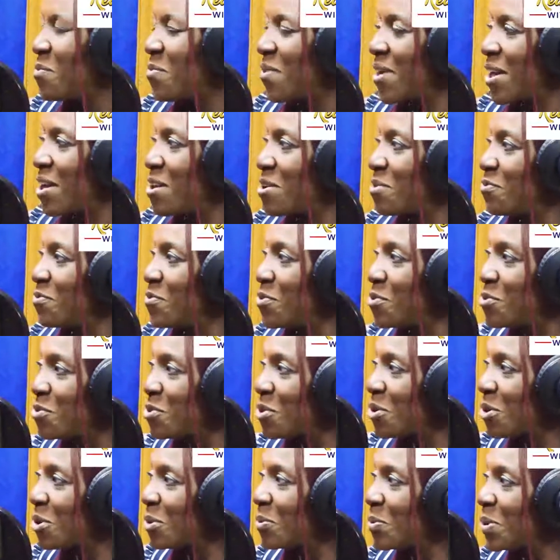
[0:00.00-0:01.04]
there are a few
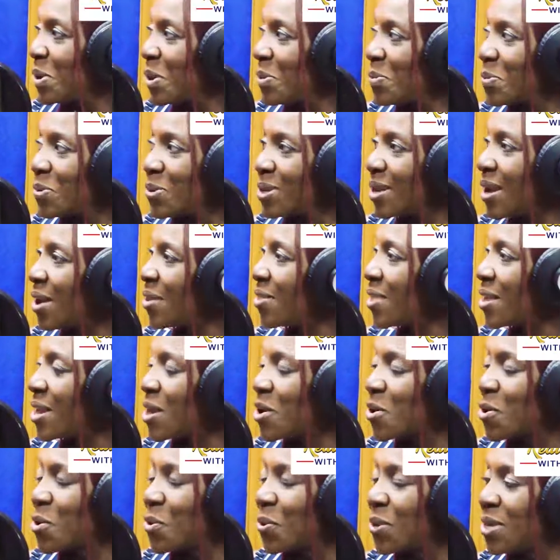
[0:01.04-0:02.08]
young people now that
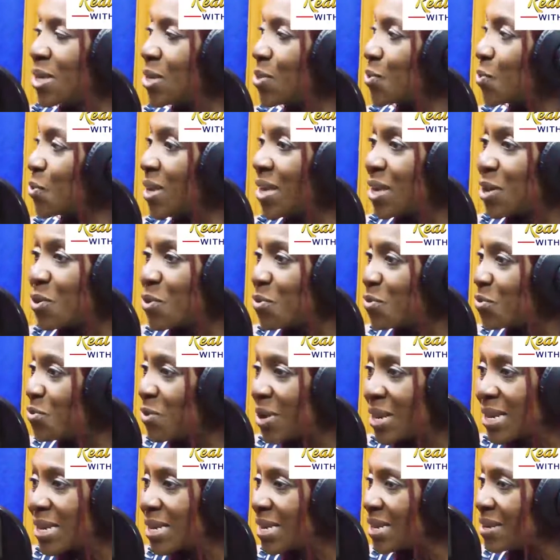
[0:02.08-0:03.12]
are going into
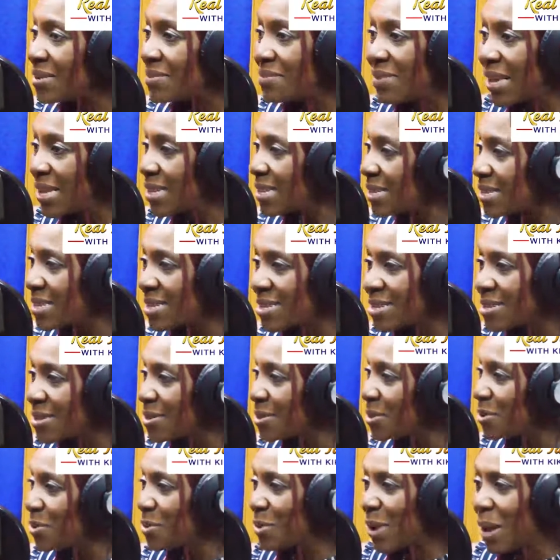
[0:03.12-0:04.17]
eco-friendly events.
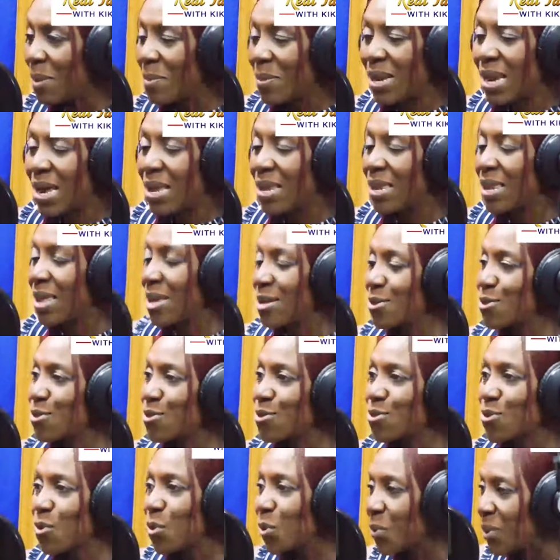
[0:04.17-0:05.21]
And they're
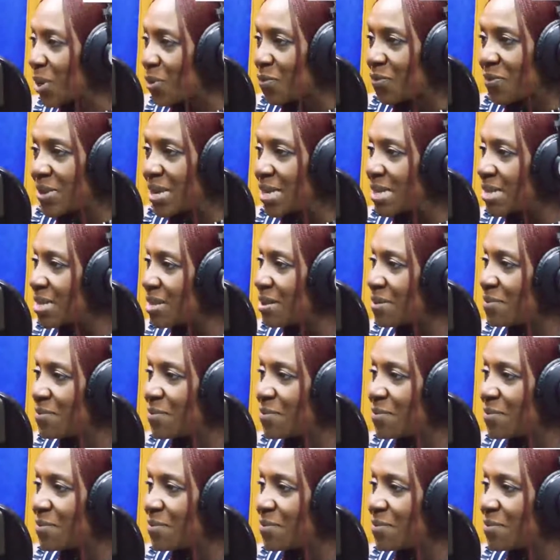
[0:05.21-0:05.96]
so innovative.